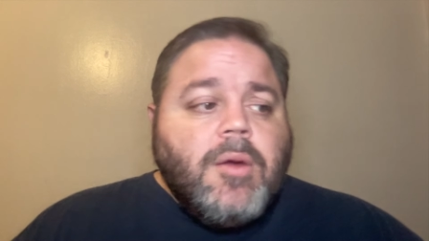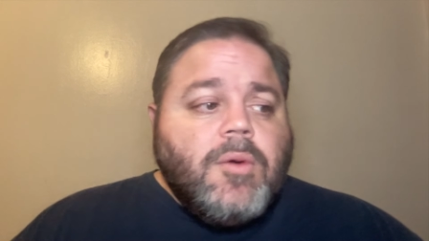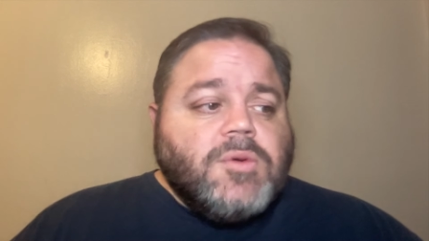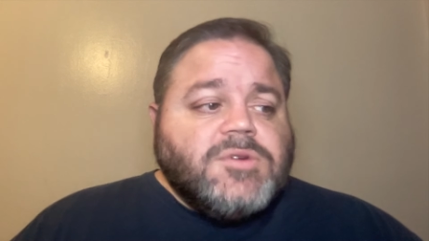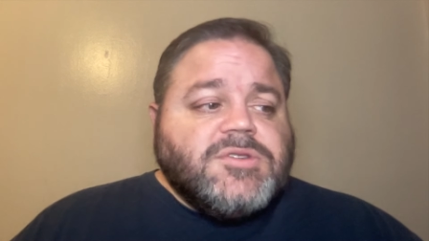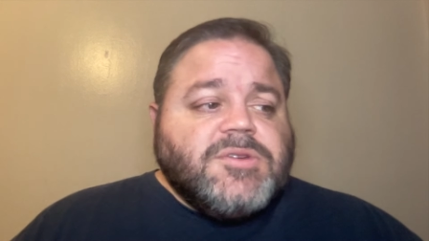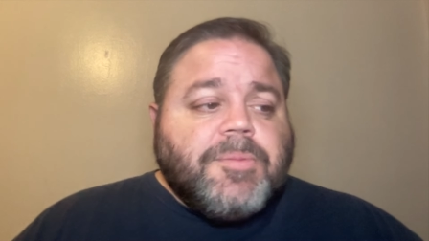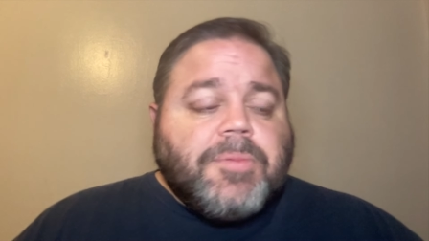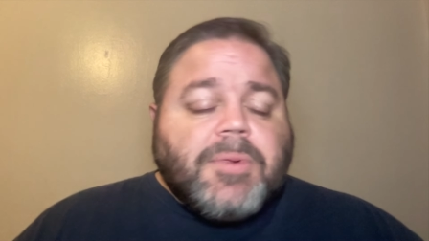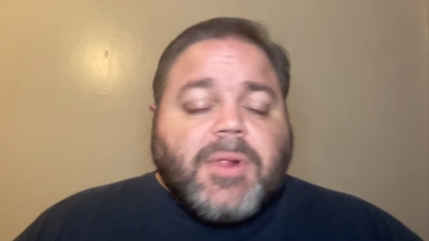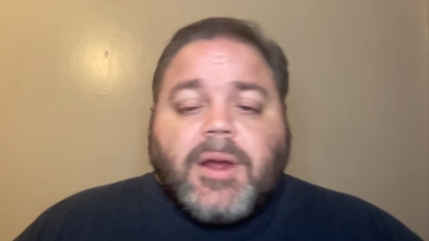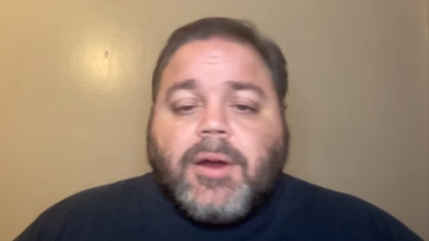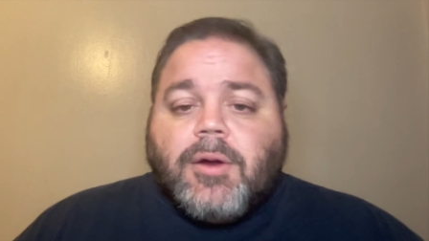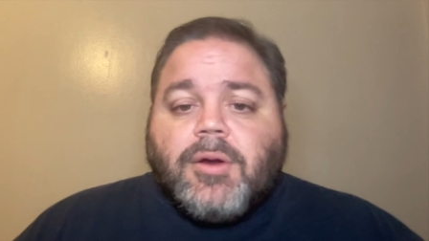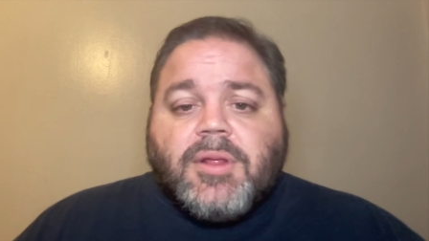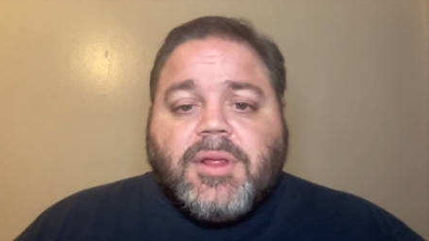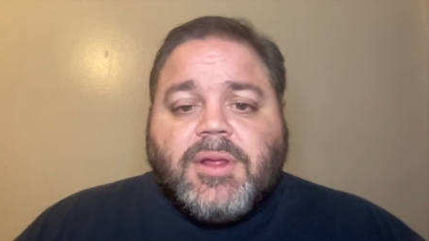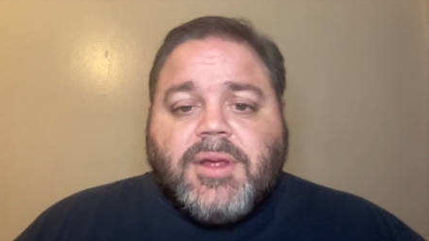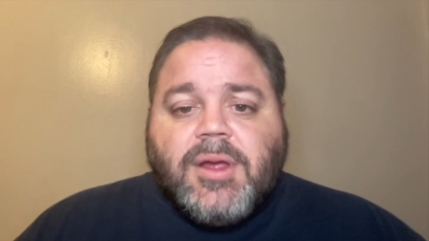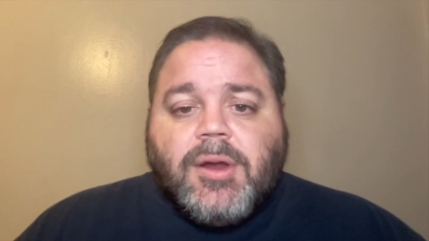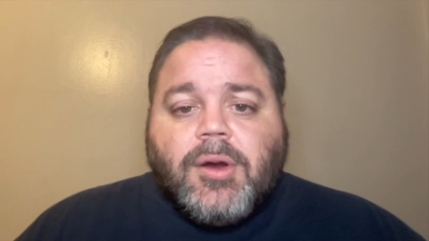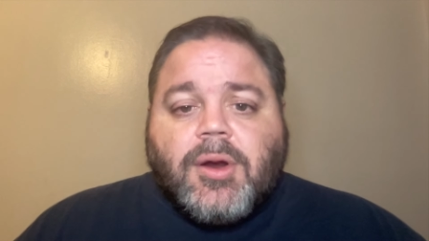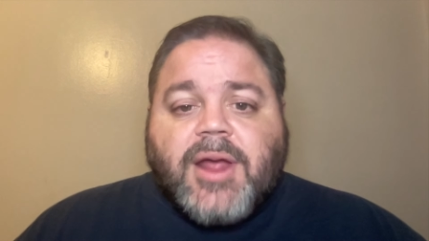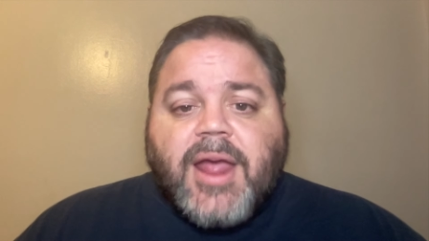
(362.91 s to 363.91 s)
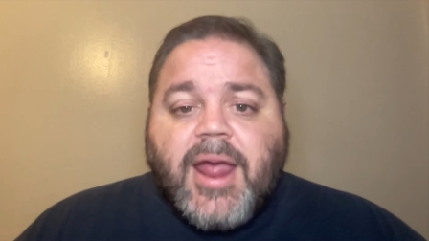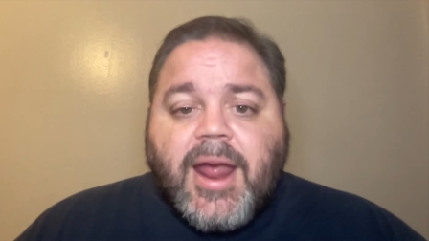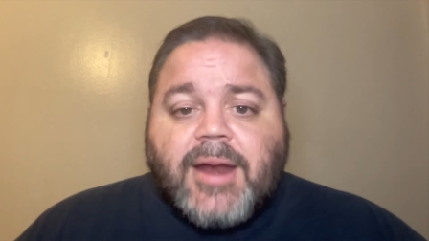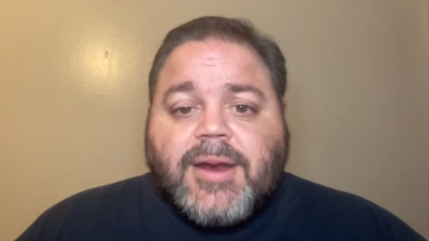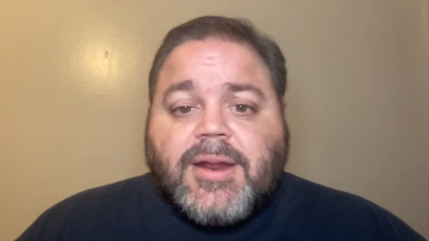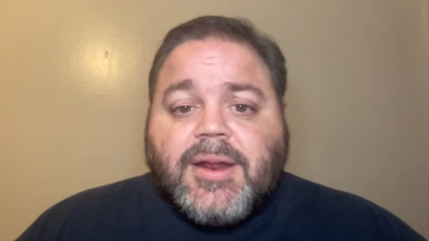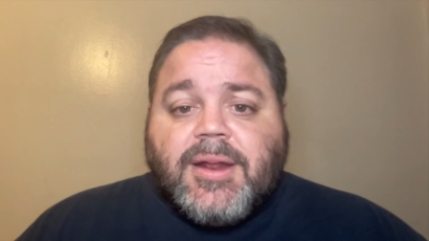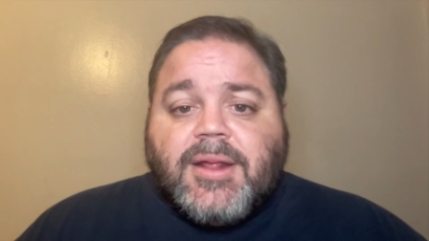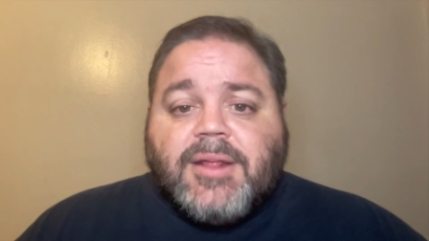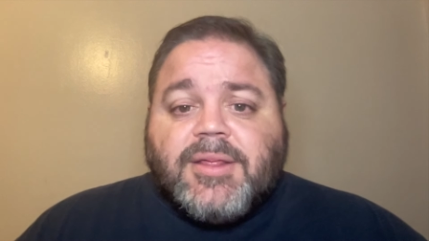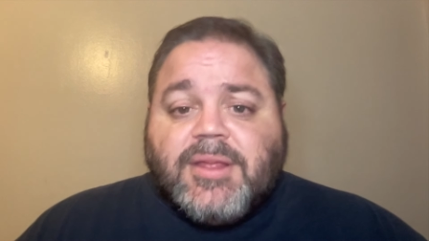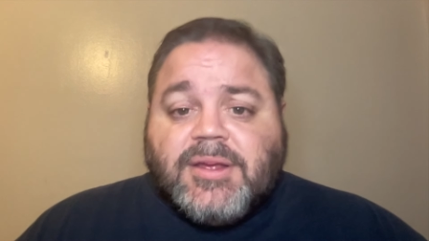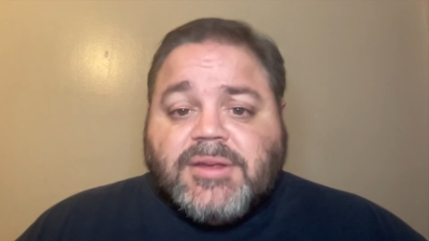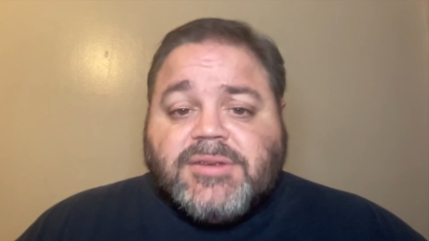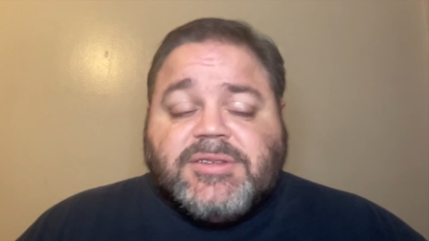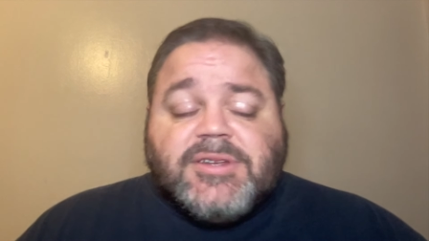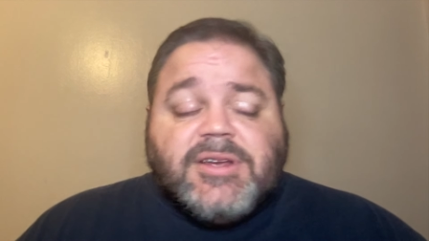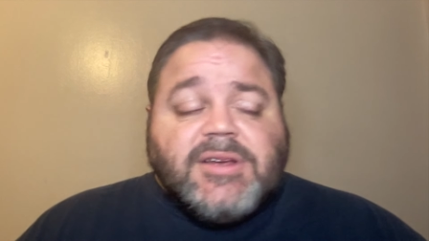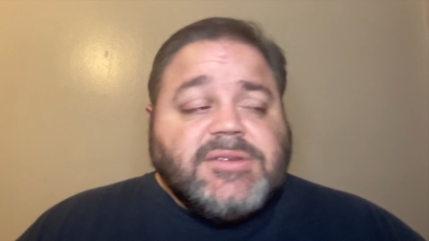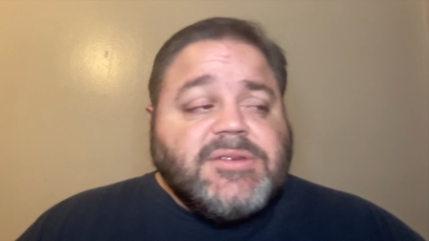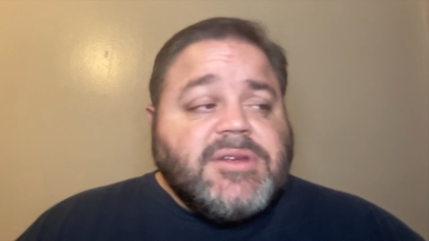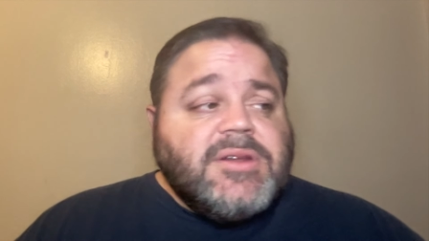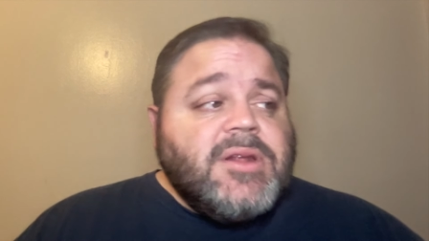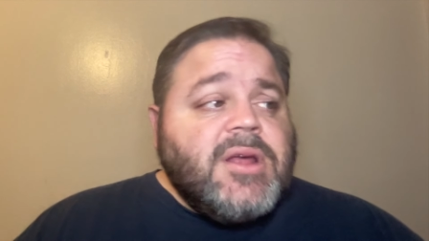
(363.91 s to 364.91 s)
who was a Player of the Year candidate this
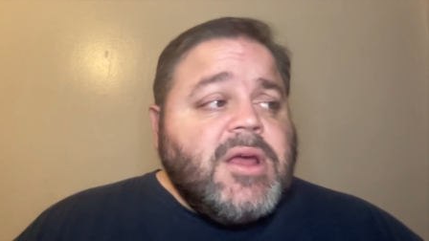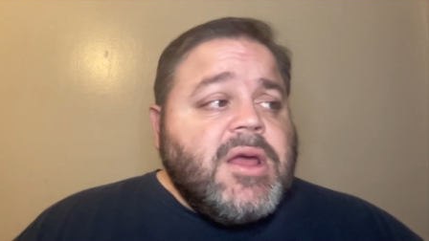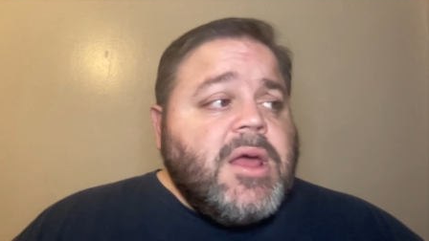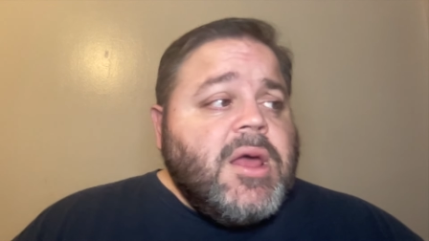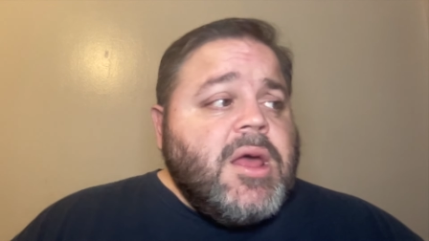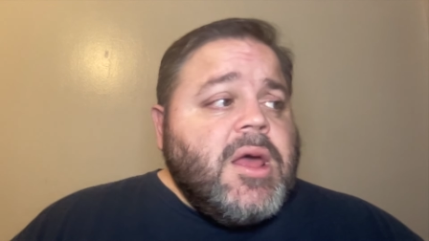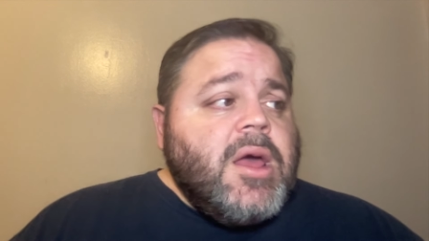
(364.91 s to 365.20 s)
season,